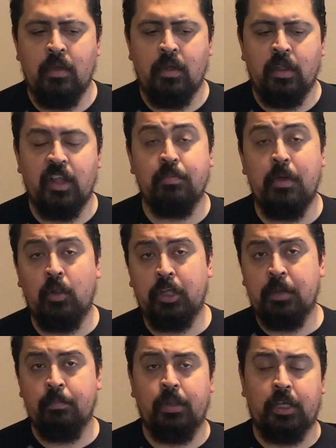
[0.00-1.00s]
that's my only
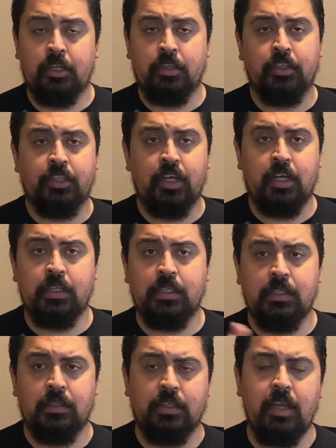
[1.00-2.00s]
complaint on the
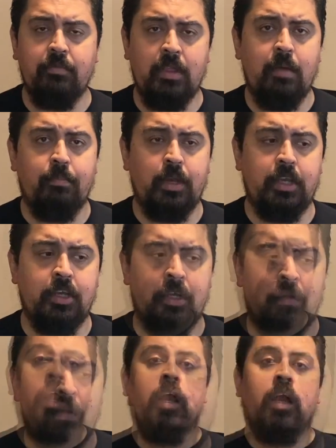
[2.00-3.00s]
sauce. Aside from that, pretty good.
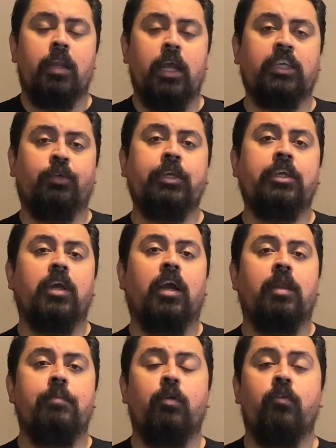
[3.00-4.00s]
Next week, I'm going
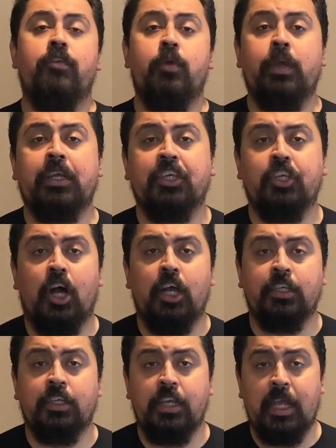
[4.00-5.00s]
to be reviewing a
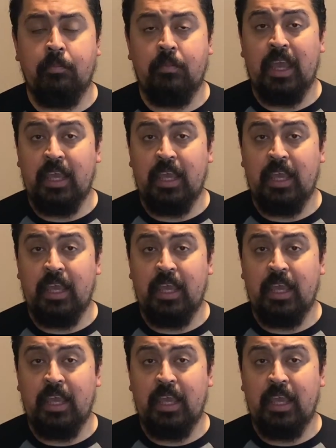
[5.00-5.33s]
sauce named